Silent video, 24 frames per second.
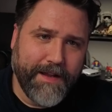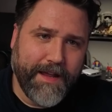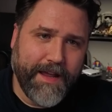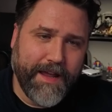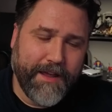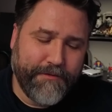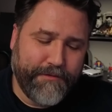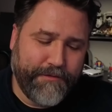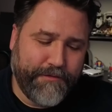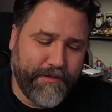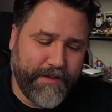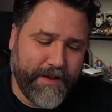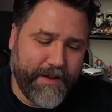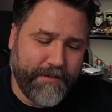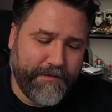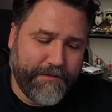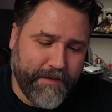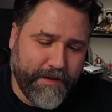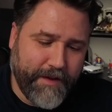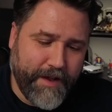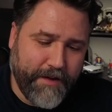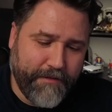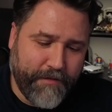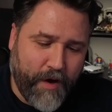If
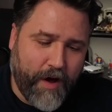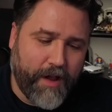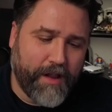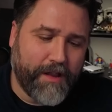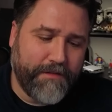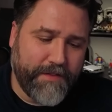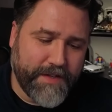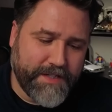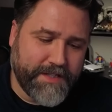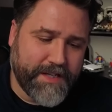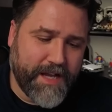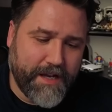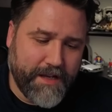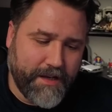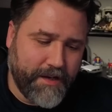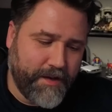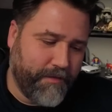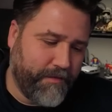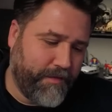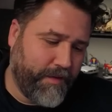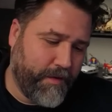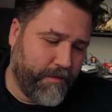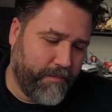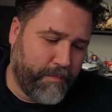all of a sudden
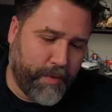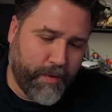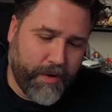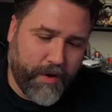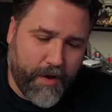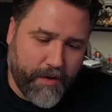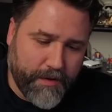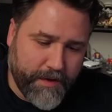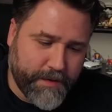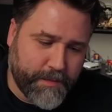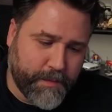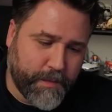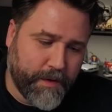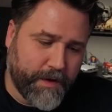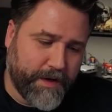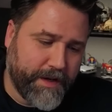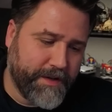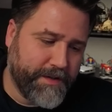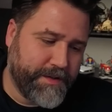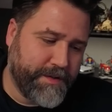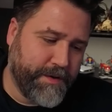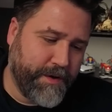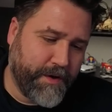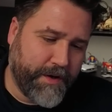you've put all this work
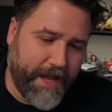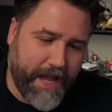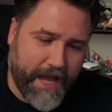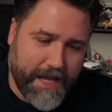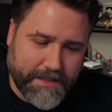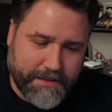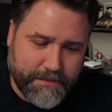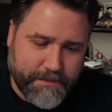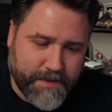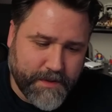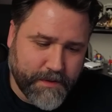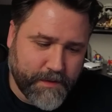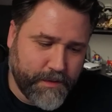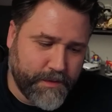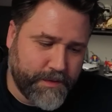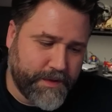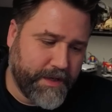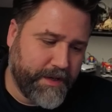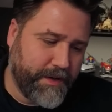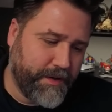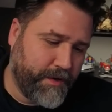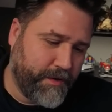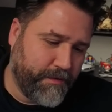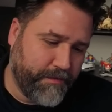into your CAASM
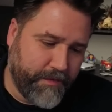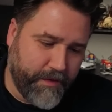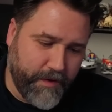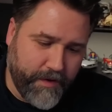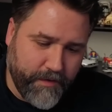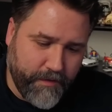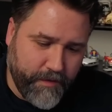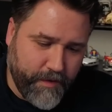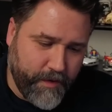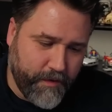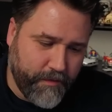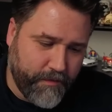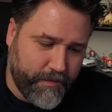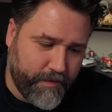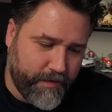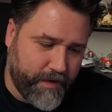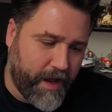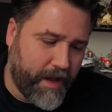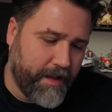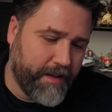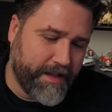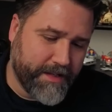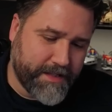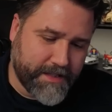solution and you've
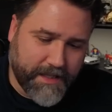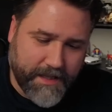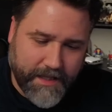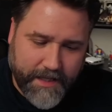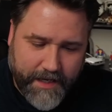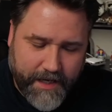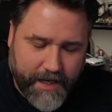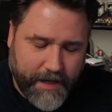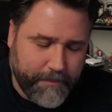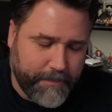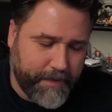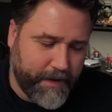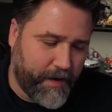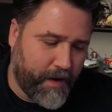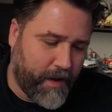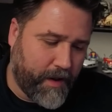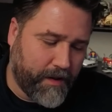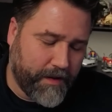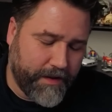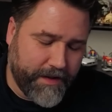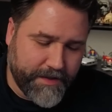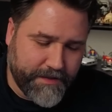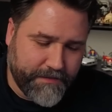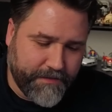done this cleanup and
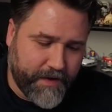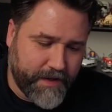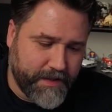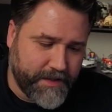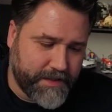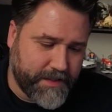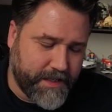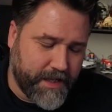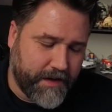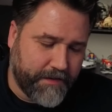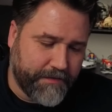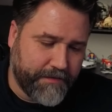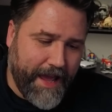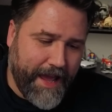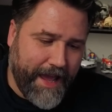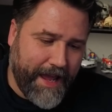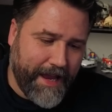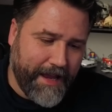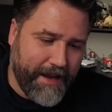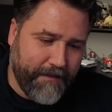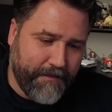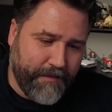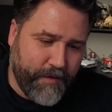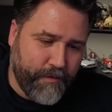all of this fun stuff,
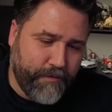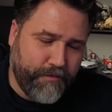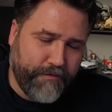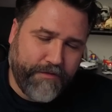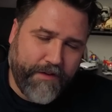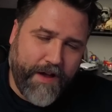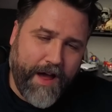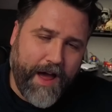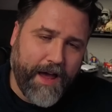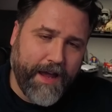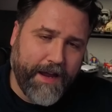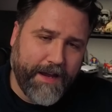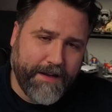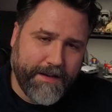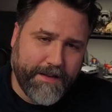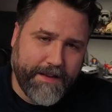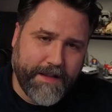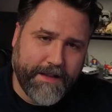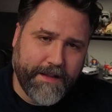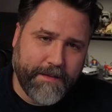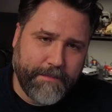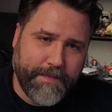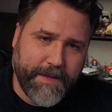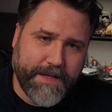and if you find
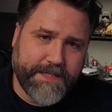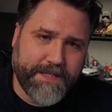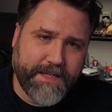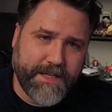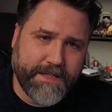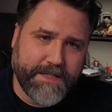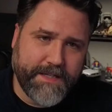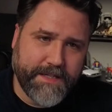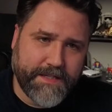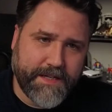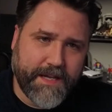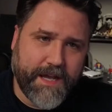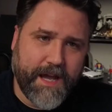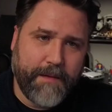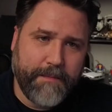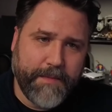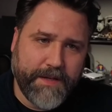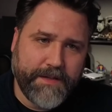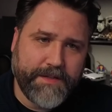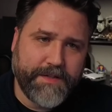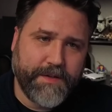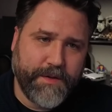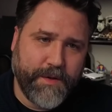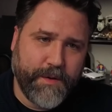that the business is
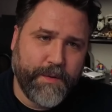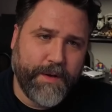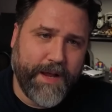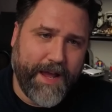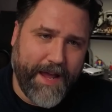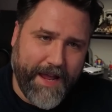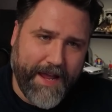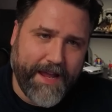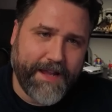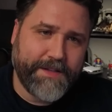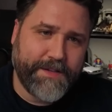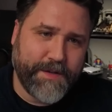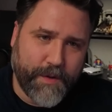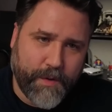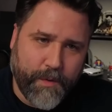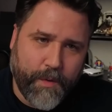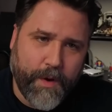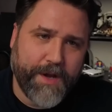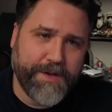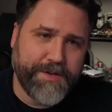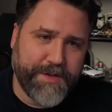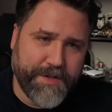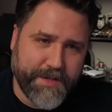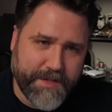coming to you to answer
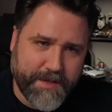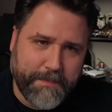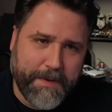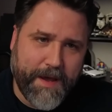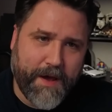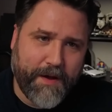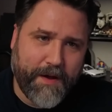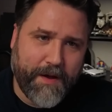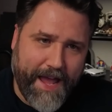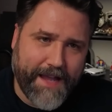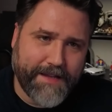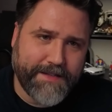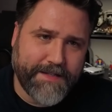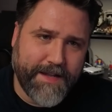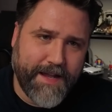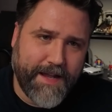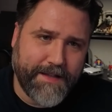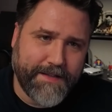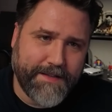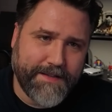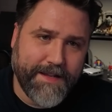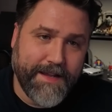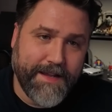questions about assets,